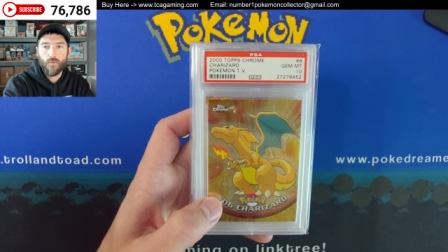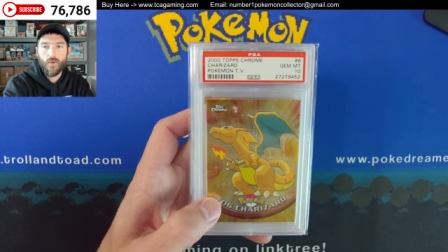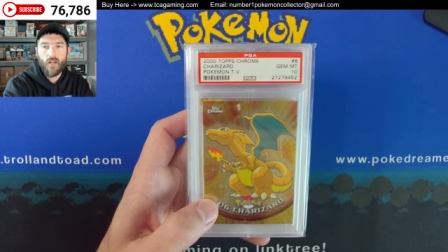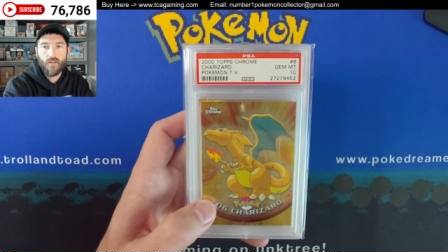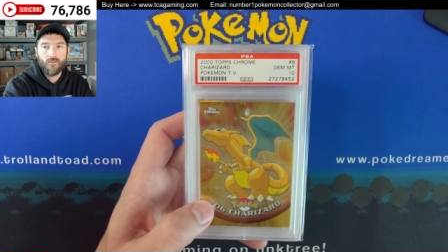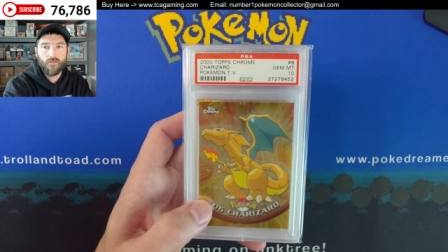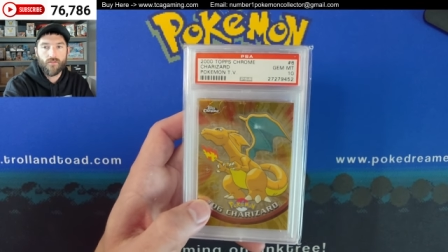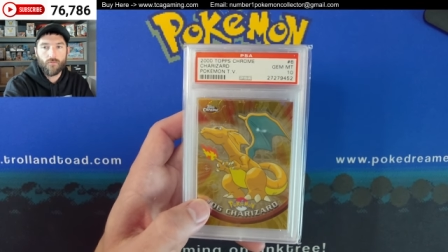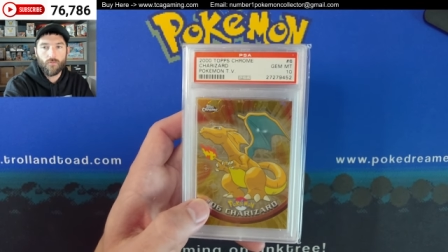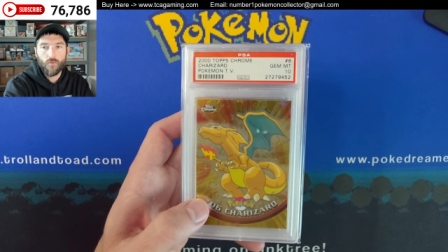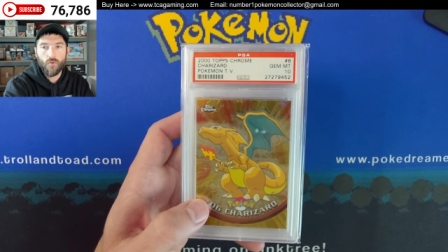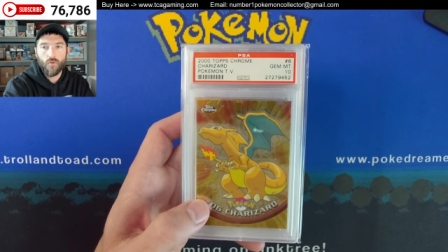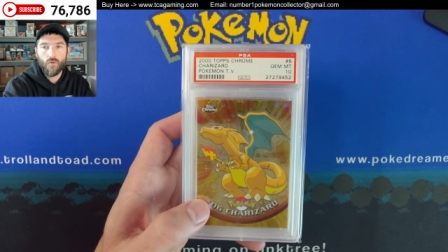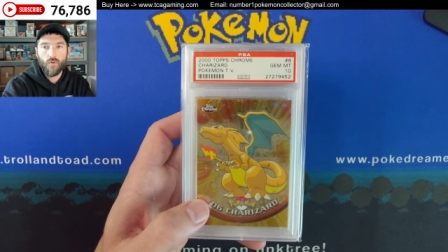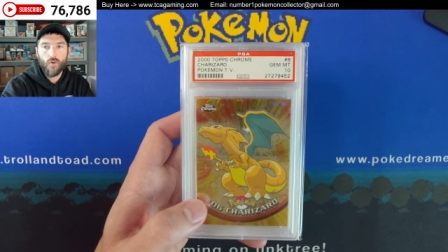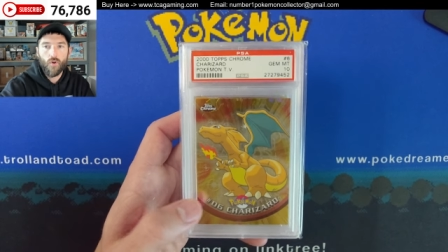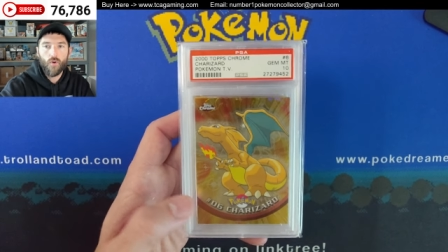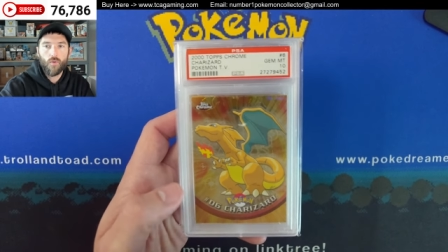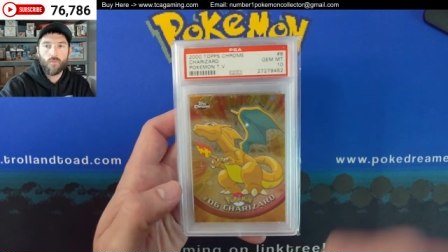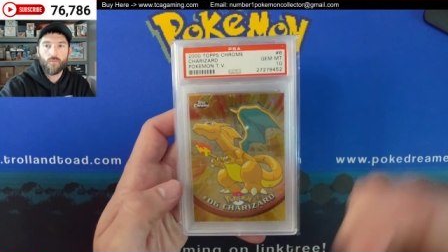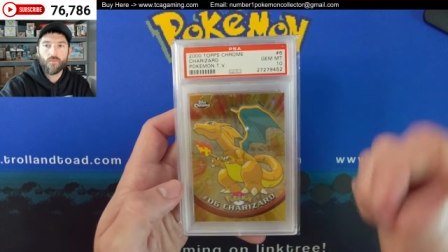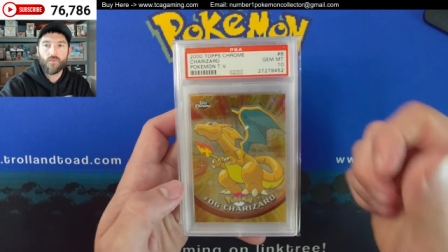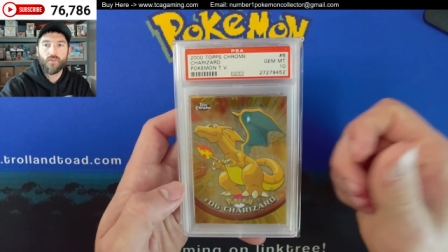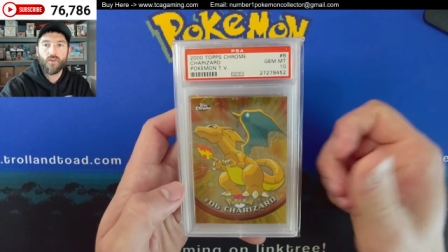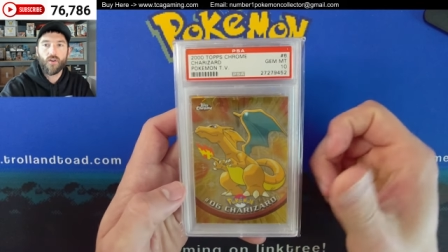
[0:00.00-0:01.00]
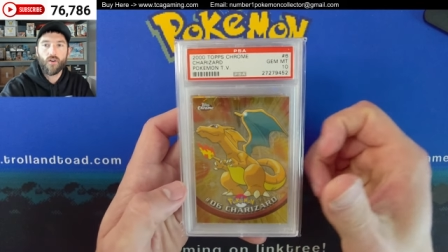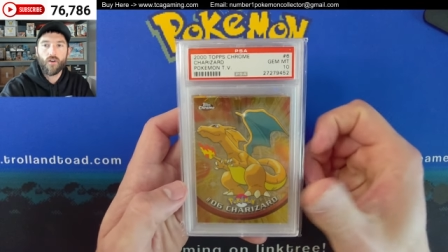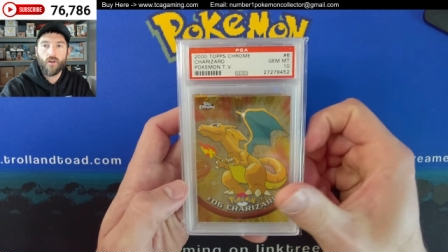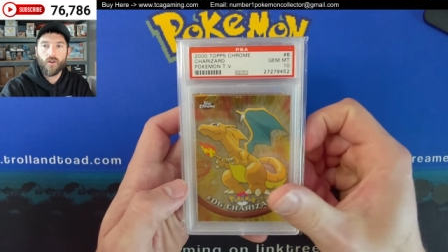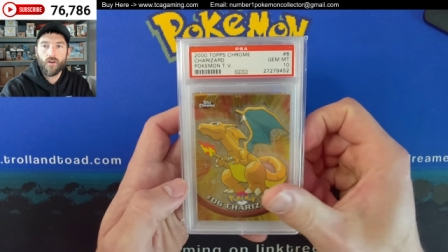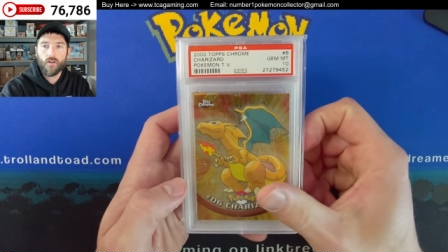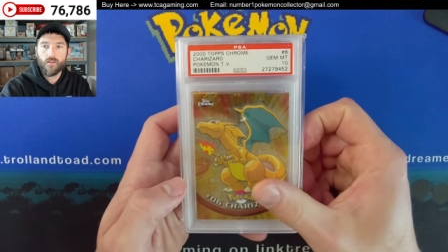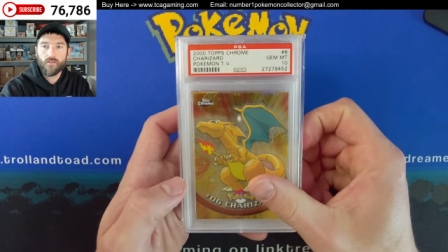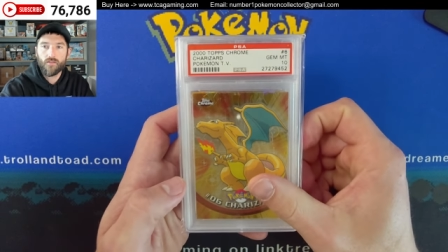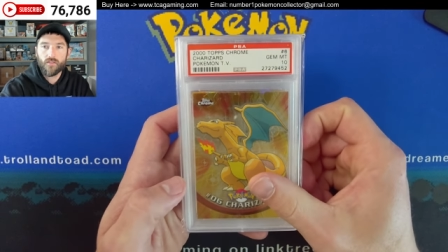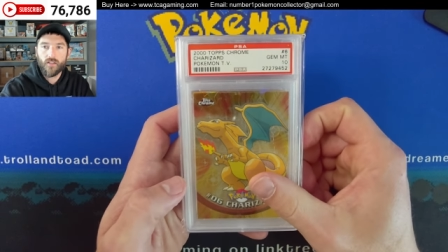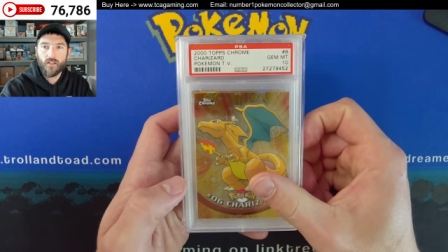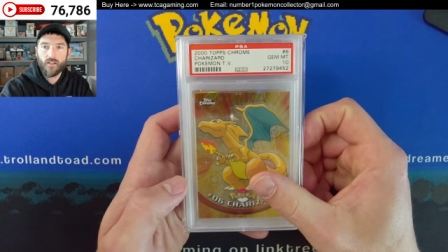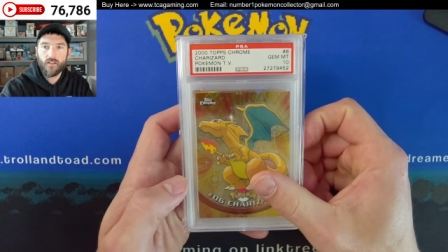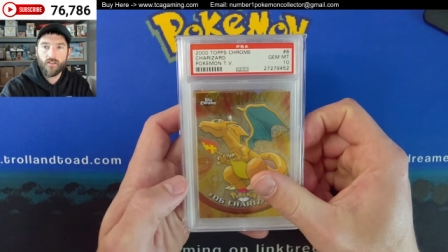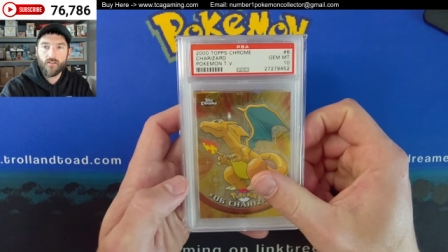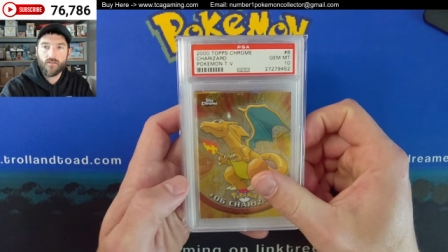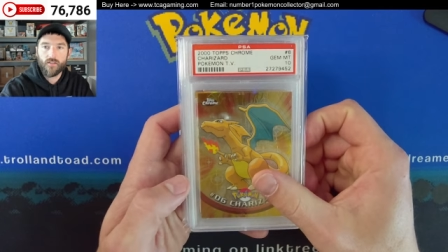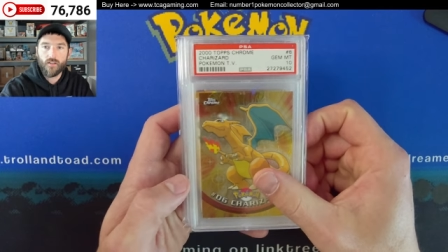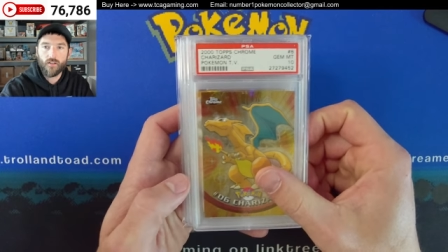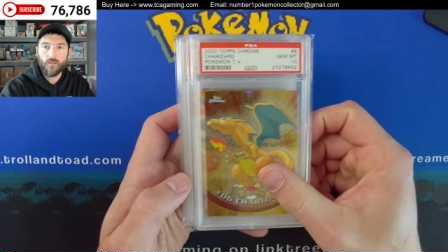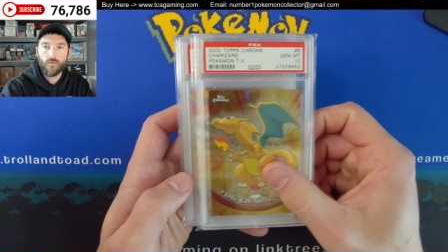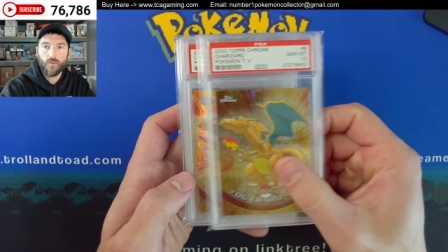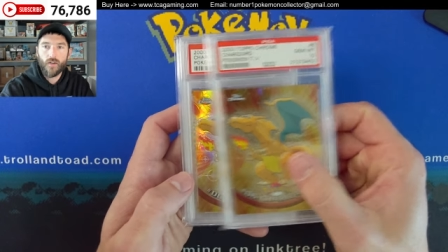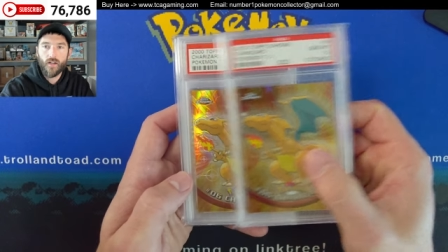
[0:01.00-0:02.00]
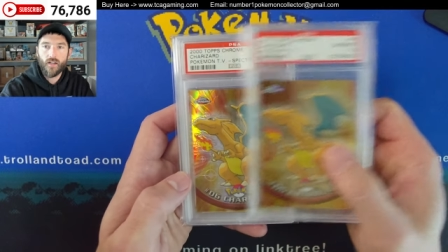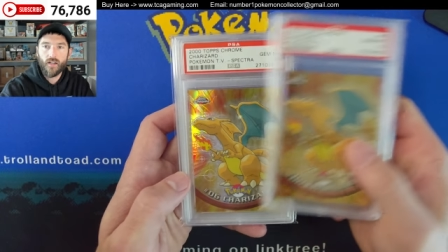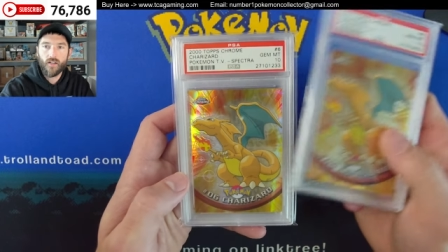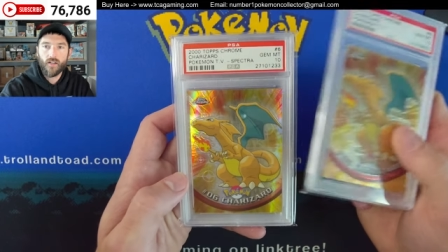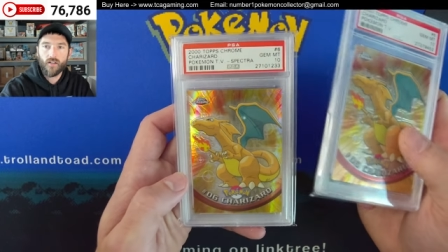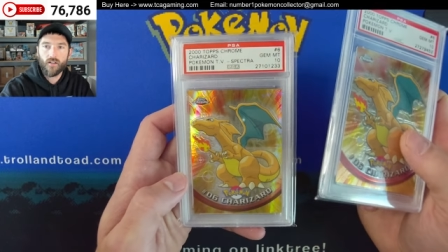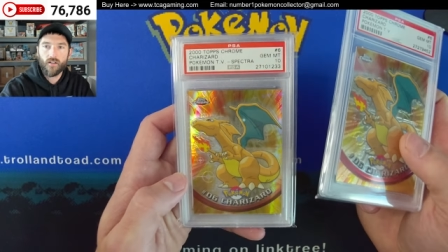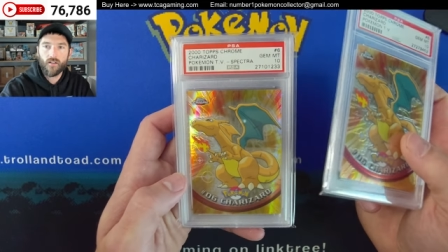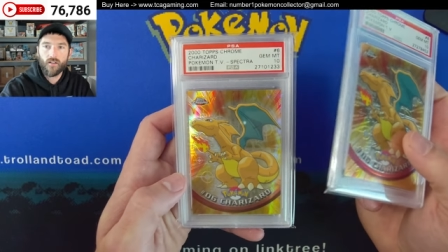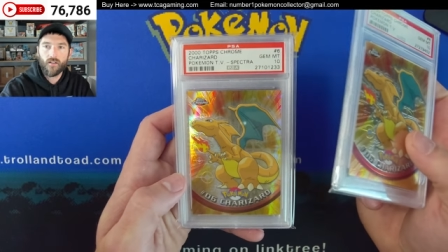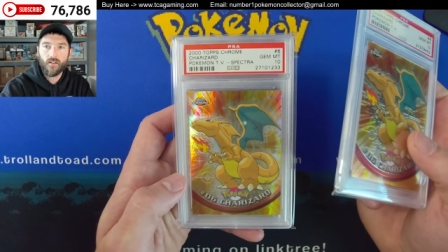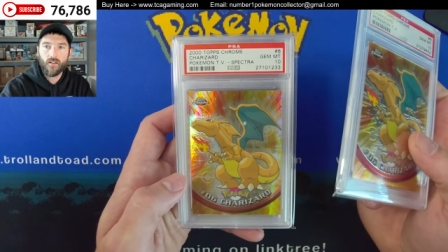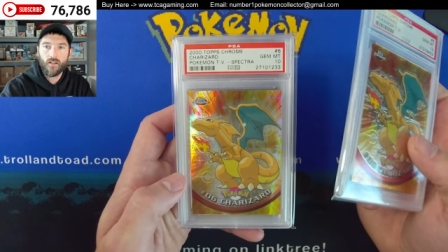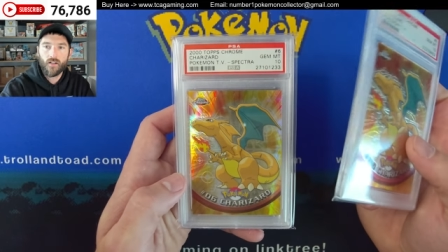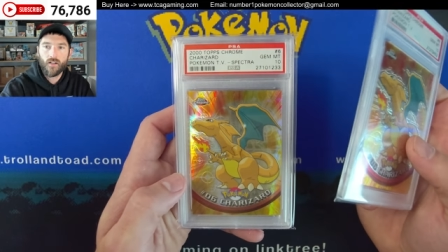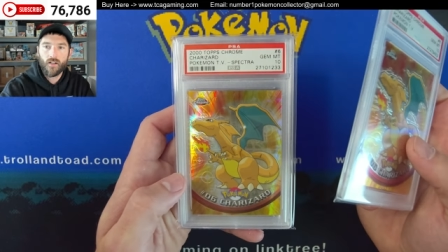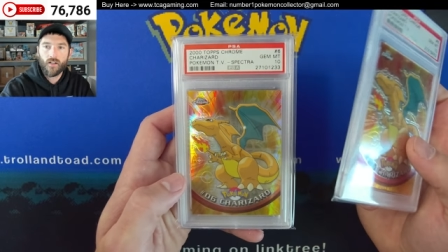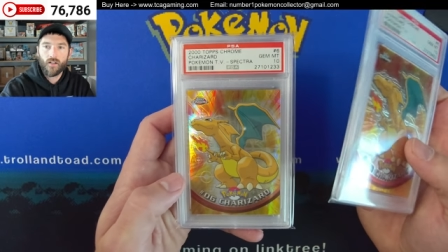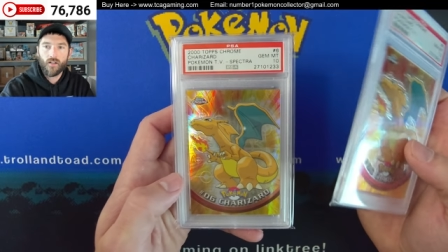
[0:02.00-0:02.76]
have some Chrome Zards. There's the regular,